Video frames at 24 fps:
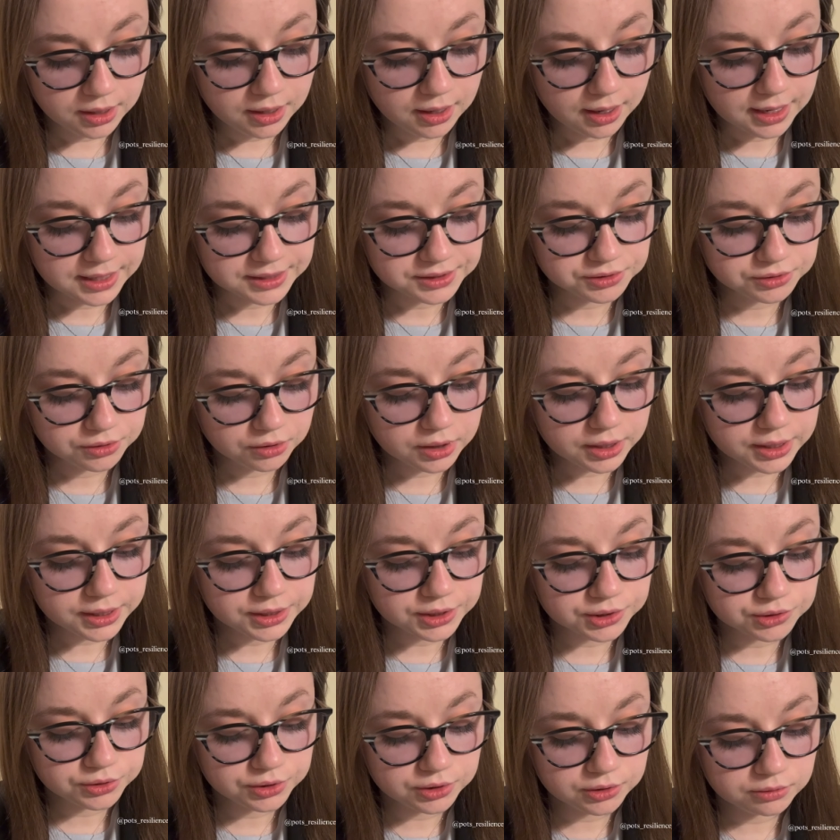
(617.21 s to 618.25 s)
I started a
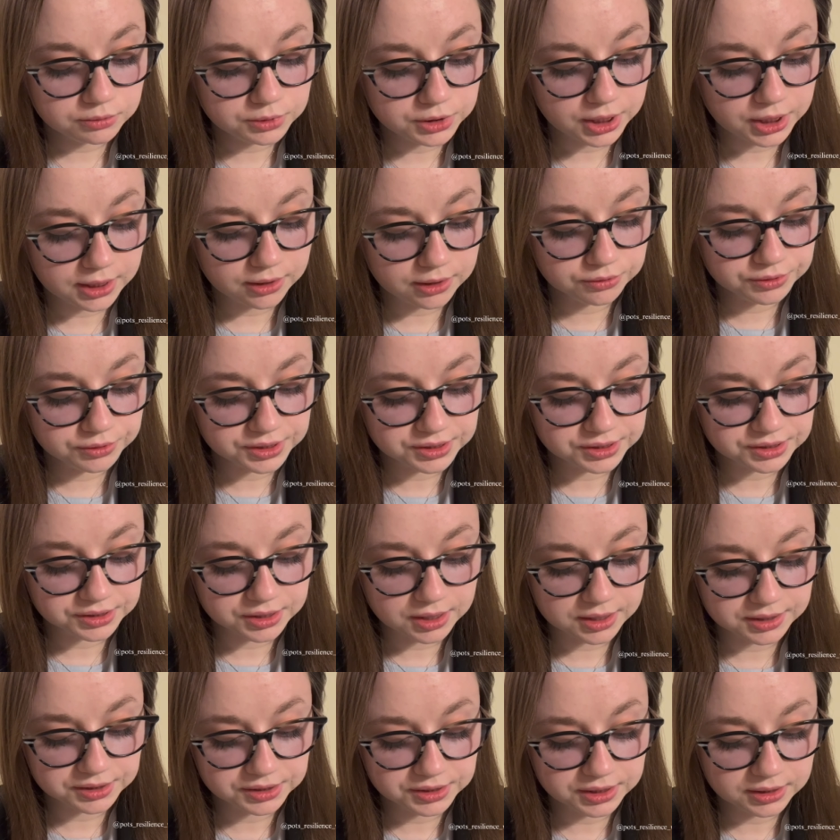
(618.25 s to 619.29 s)
YouTube channel
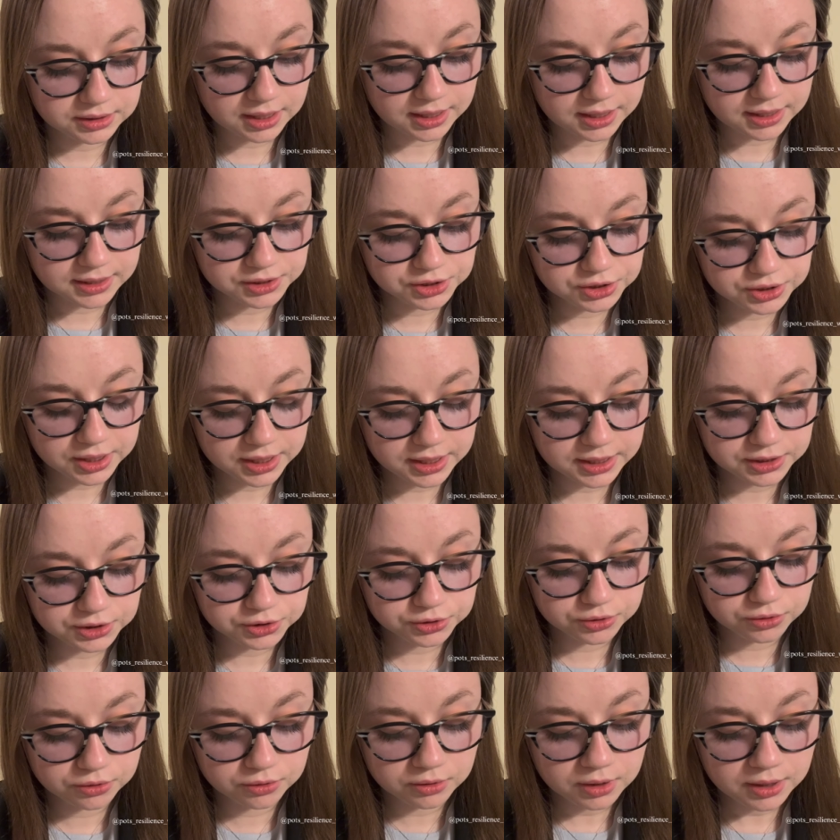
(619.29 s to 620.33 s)
discussing the
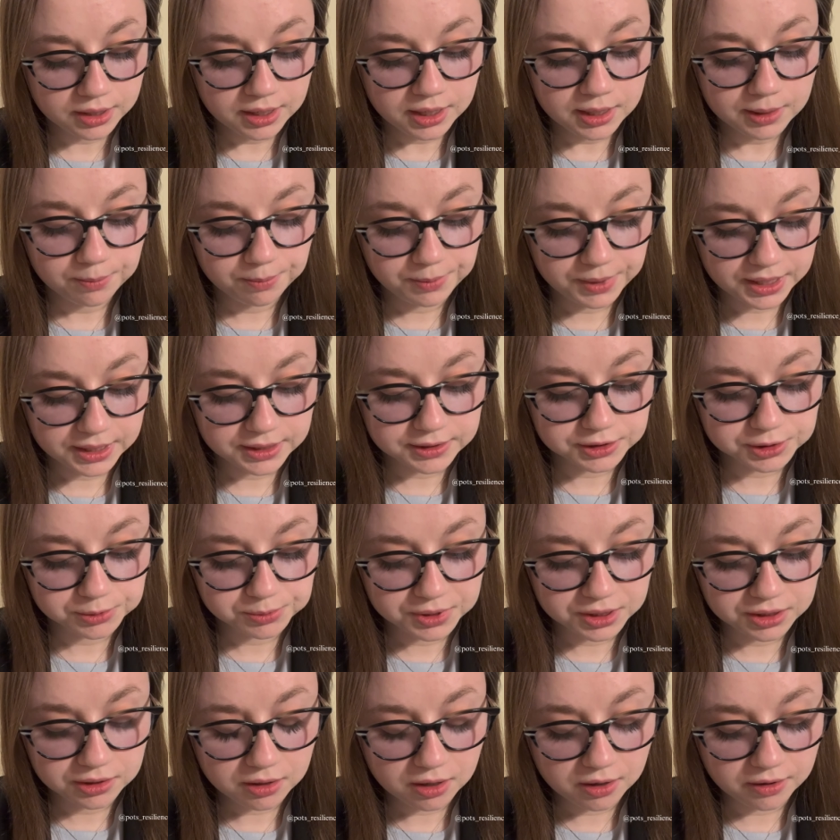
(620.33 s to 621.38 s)
educational
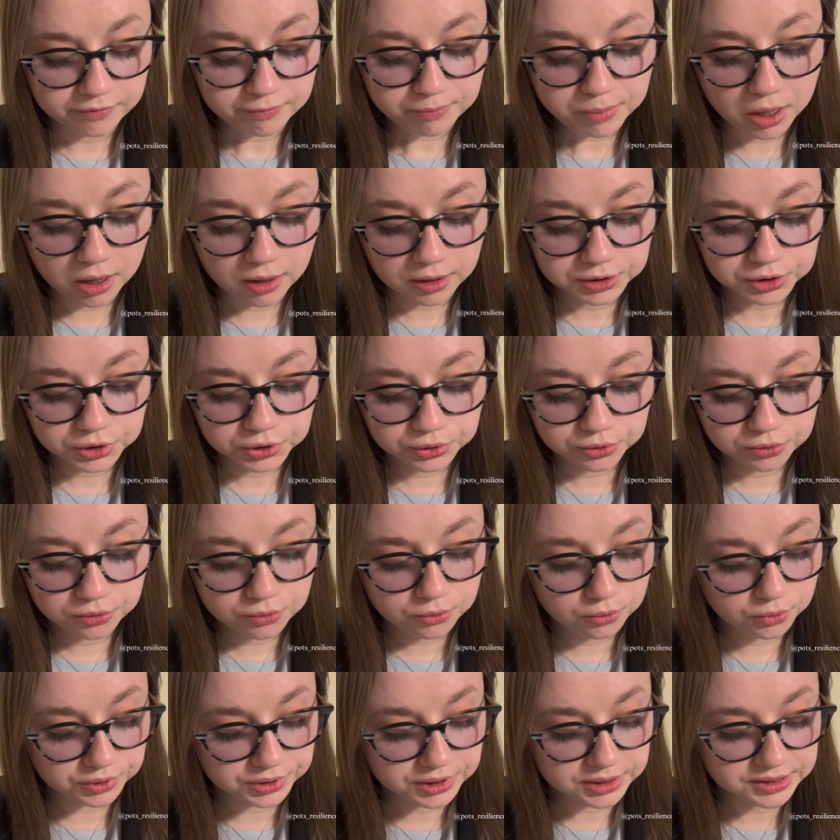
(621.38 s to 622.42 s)
management of postural
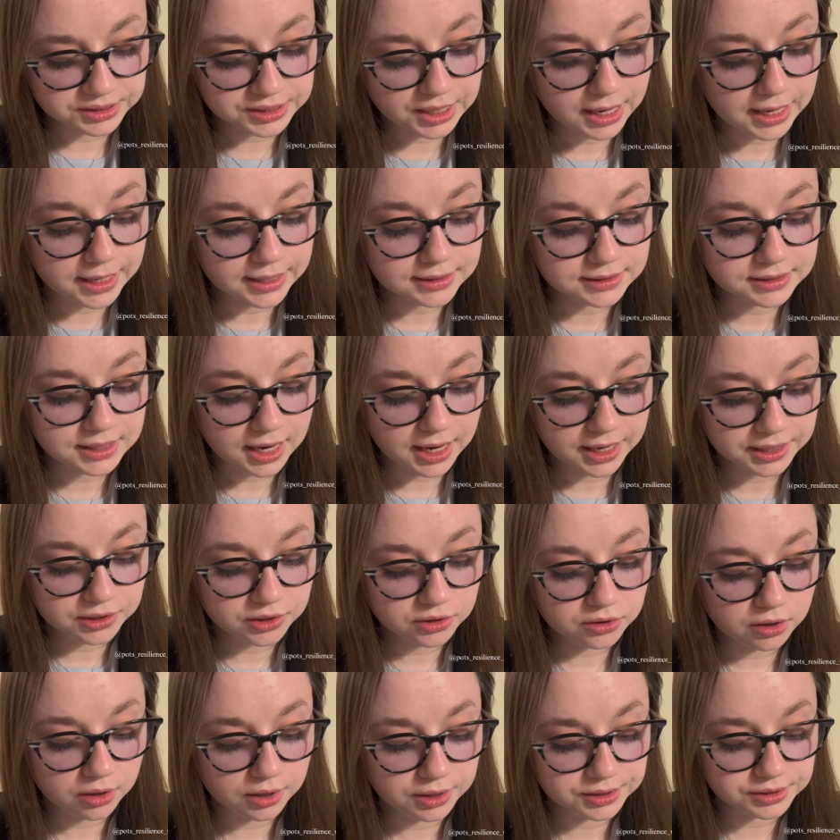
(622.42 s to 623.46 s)
orthostatic
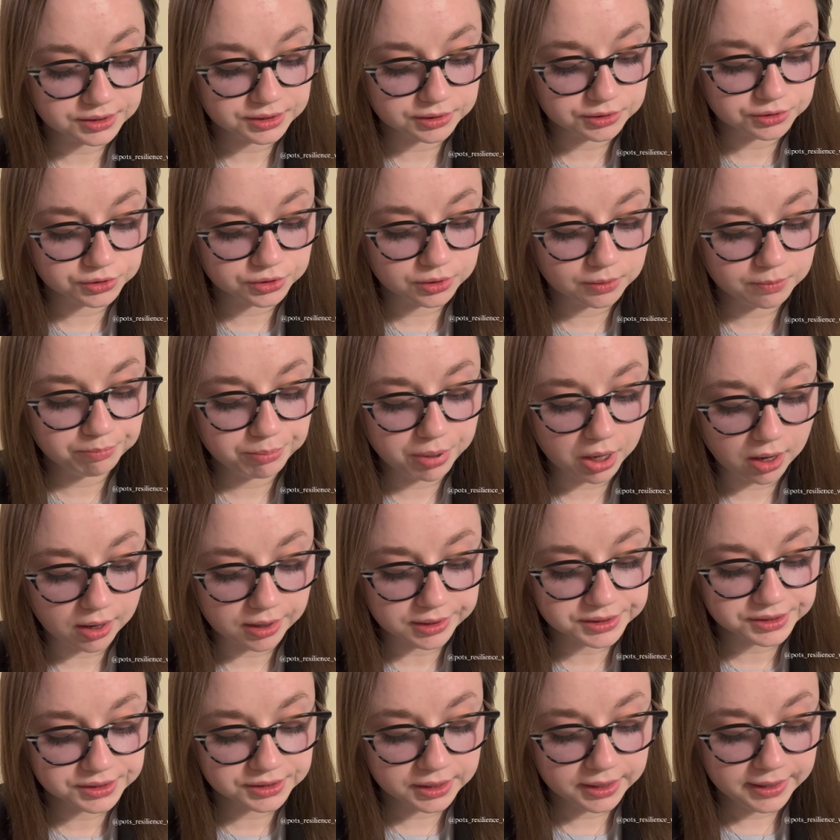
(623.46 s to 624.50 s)
tachycardia syndrome
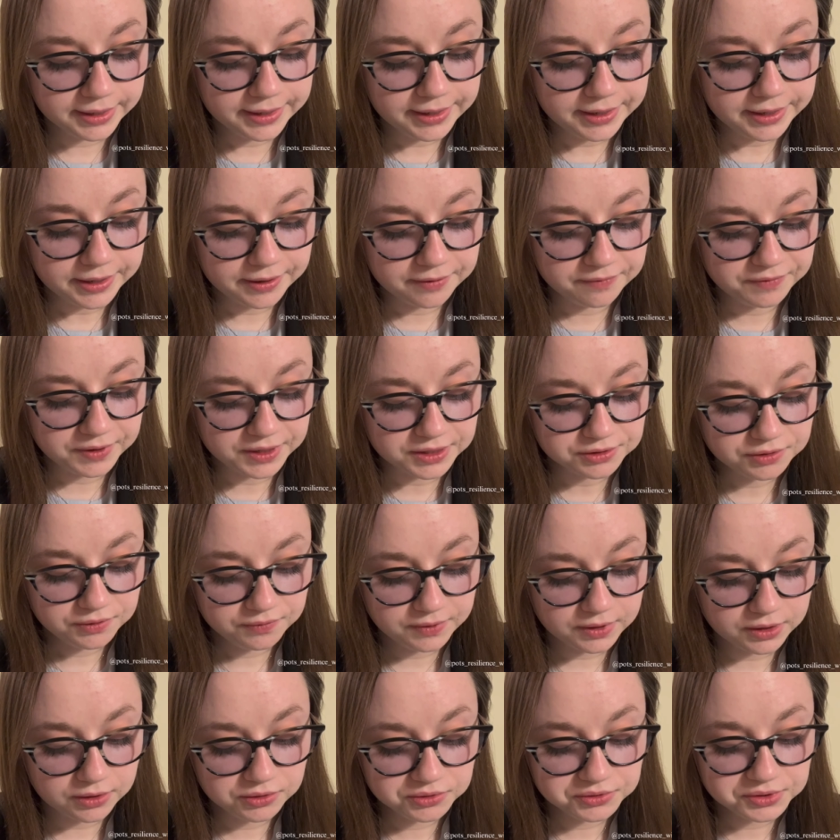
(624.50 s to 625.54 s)
POTS and
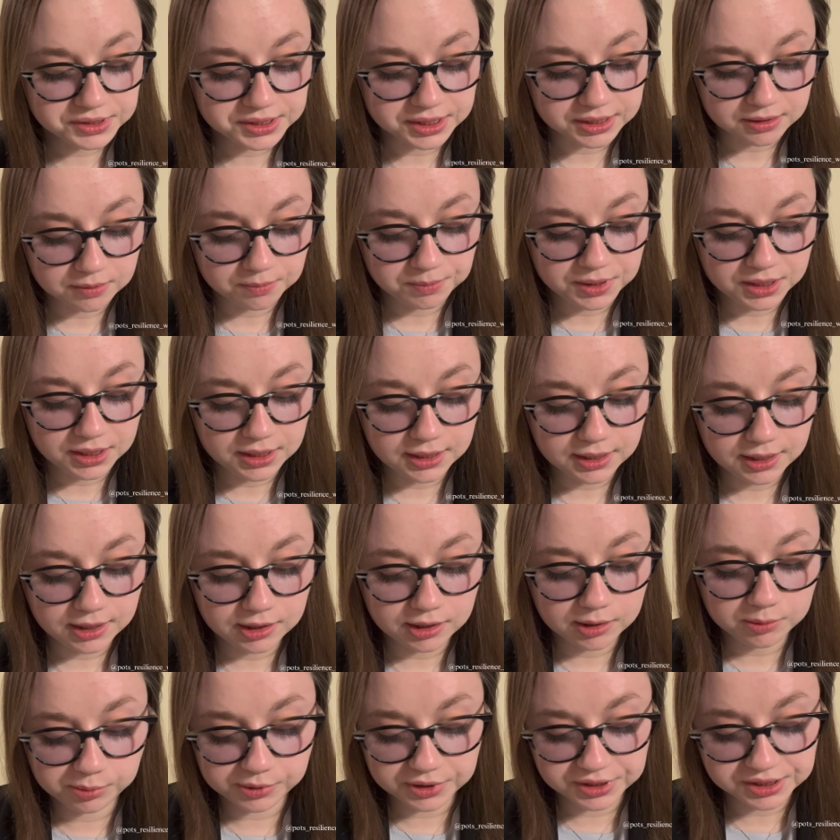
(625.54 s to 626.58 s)
vasovagal syncope in a
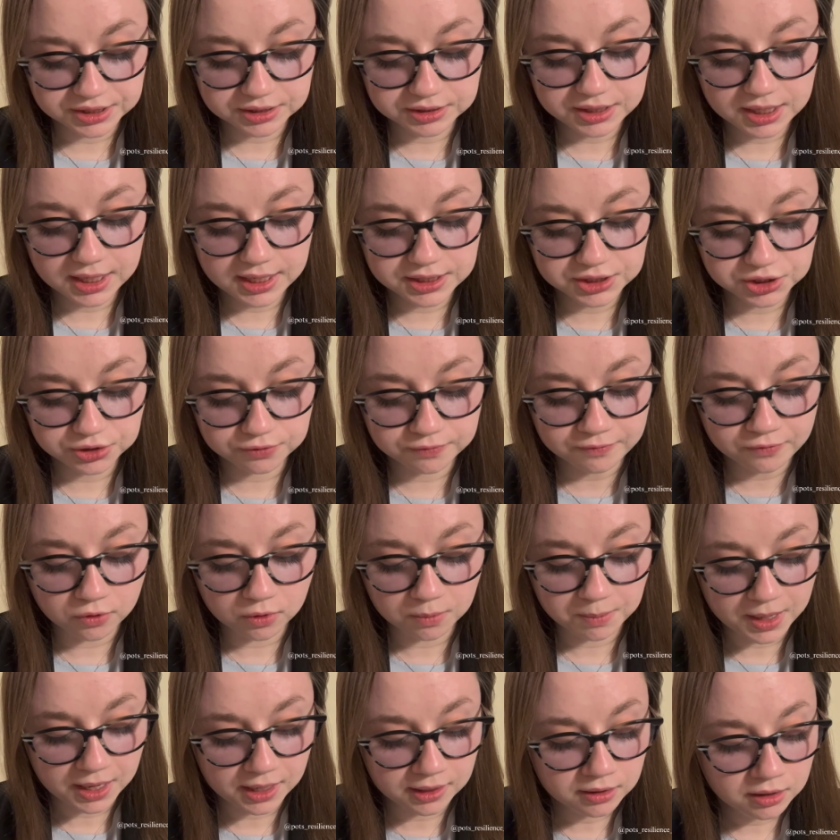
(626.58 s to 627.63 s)
presentation
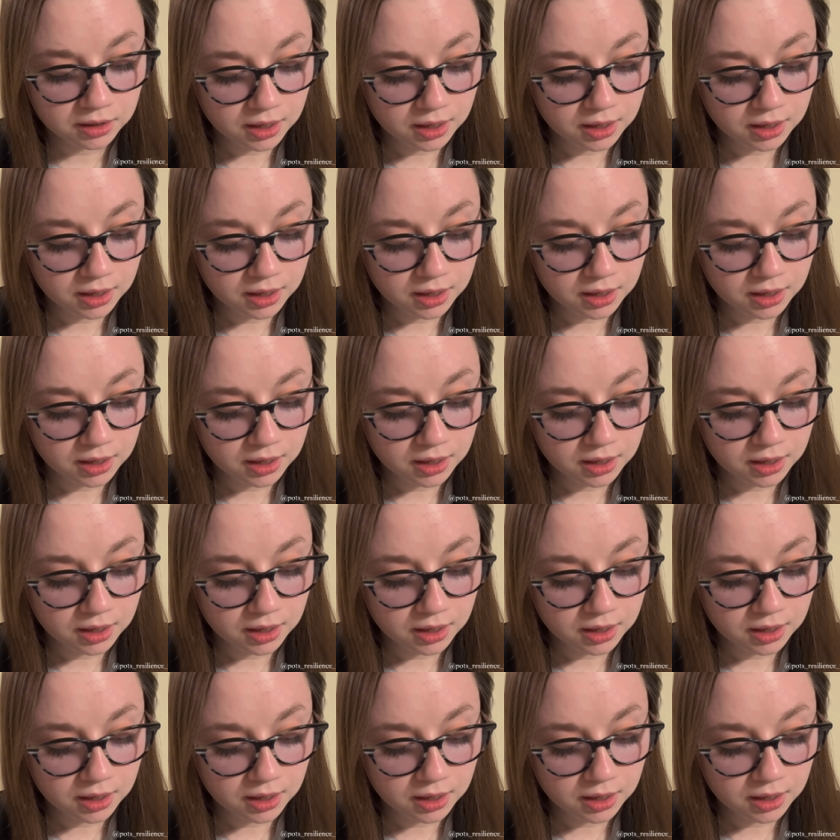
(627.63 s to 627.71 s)
format.